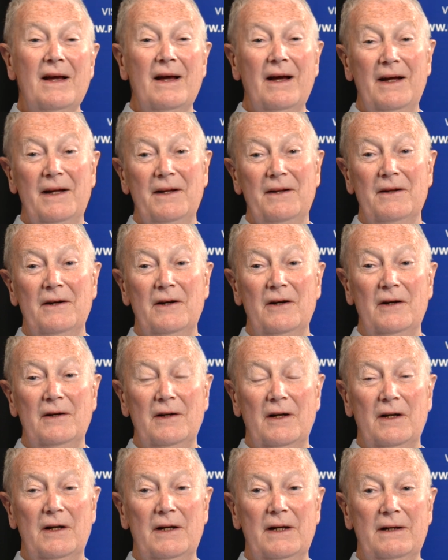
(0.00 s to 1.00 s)
And
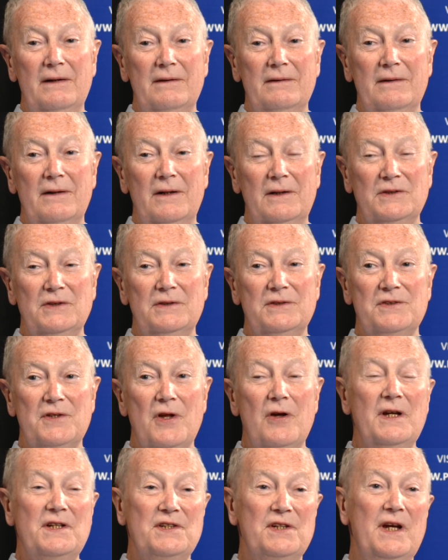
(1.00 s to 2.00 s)
I
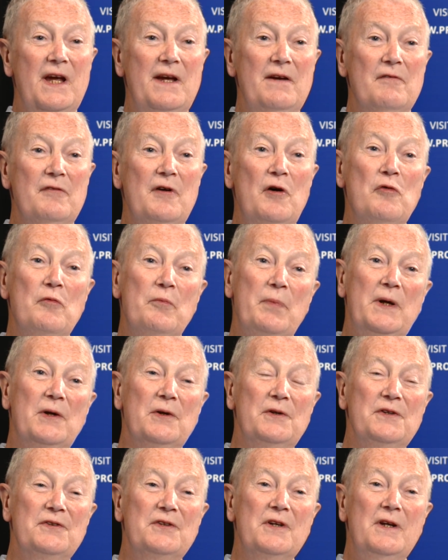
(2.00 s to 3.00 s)
started to get involved
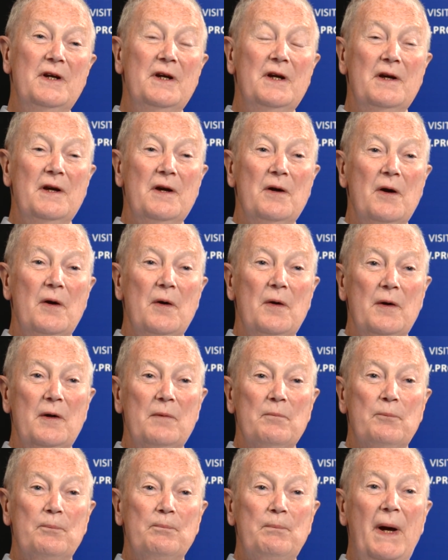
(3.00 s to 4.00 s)
because
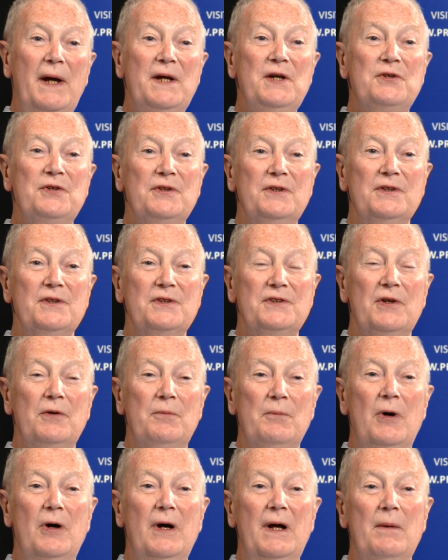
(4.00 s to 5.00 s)
patients
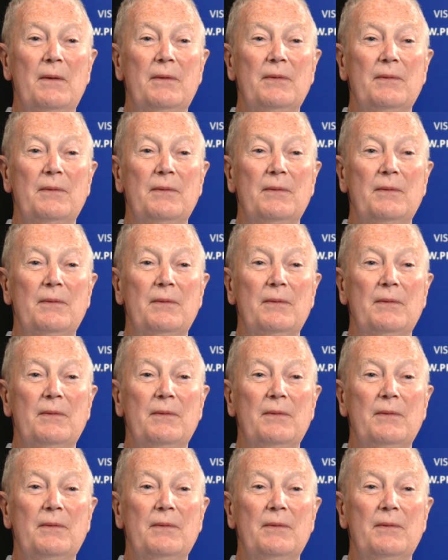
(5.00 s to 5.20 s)
on my